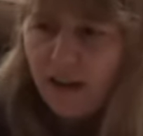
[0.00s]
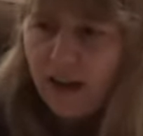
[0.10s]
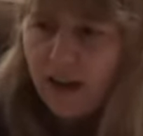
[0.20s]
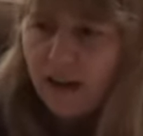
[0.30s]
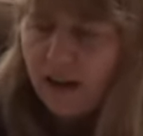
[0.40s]

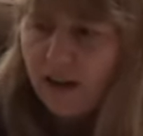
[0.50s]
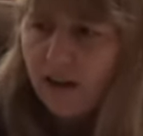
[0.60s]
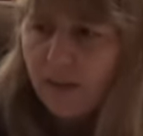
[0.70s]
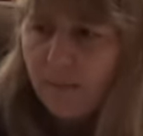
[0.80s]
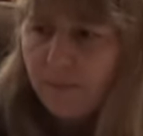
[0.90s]

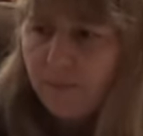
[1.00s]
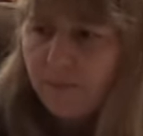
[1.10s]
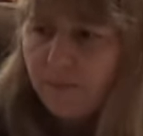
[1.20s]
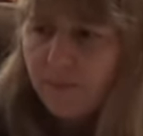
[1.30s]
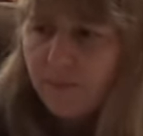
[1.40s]
I
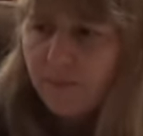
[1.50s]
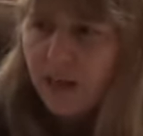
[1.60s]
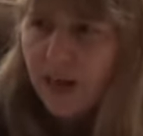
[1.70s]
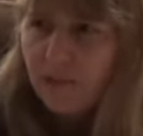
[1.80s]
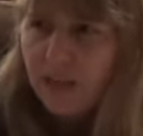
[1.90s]

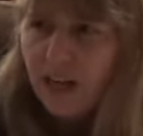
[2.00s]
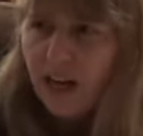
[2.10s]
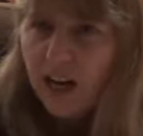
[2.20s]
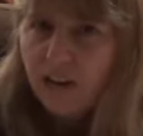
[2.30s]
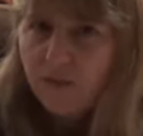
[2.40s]
was
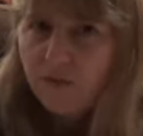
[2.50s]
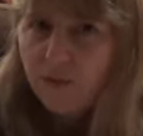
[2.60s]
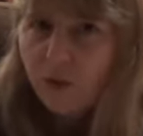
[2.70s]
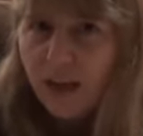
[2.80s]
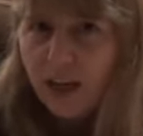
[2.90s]
kind of
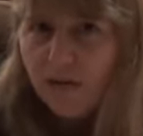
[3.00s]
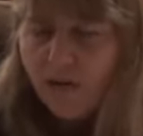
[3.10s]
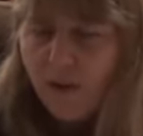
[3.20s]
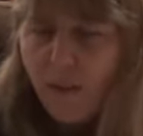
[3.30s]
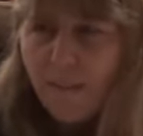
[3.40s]
looking
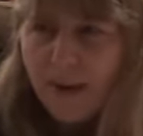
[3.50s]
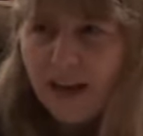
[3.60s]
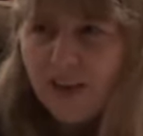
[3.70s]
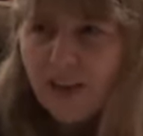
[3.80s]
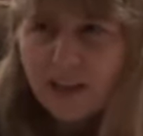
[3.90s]
for a
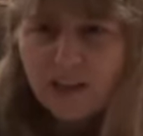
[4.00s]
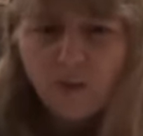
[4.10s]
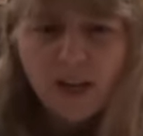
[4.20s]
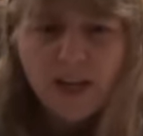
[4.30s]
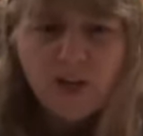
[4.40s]
magic
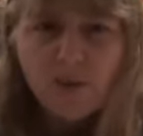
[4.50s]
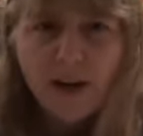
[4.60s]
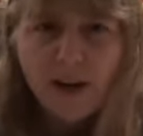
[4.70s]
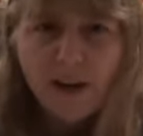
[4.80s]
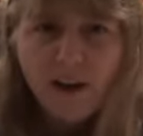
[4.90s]
switch
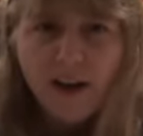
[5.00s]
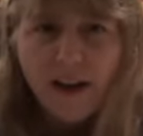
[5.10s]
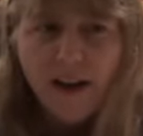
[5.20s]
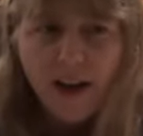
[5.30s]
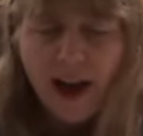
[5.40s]
where
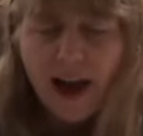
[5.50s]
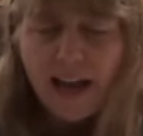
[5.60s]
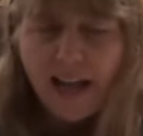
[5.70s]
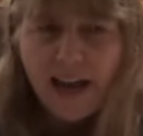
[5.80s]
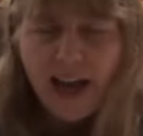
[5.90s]

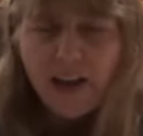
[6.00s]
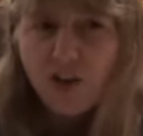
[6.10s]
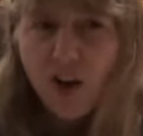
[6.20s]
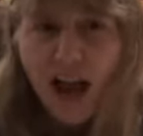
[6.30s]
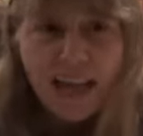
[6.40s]
I had
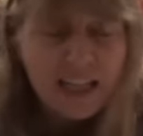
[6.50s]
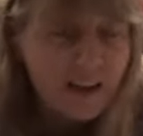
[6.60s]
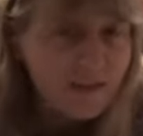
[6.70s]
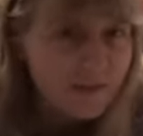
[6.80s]
tried enough